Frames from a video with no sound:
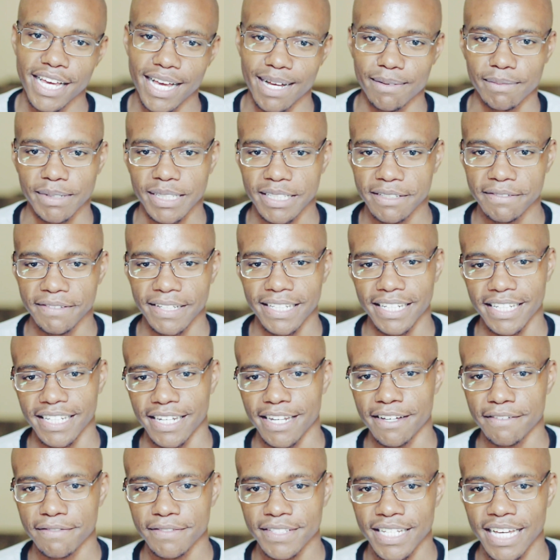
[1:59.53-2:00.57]
I'm given
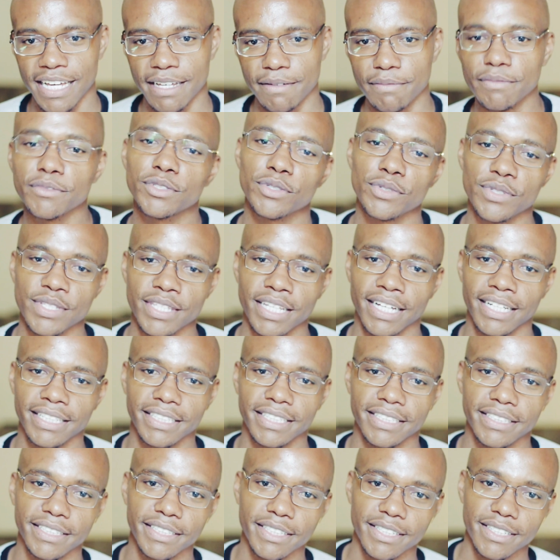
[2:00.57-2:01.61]
enough time to
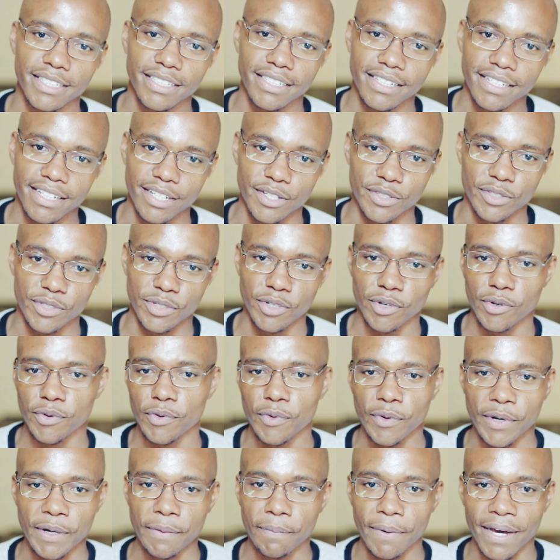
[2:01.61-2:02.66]
study. And you know,
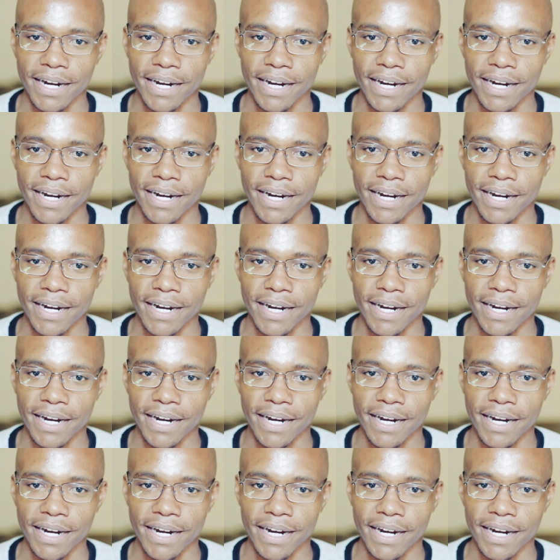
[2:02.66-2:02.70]
when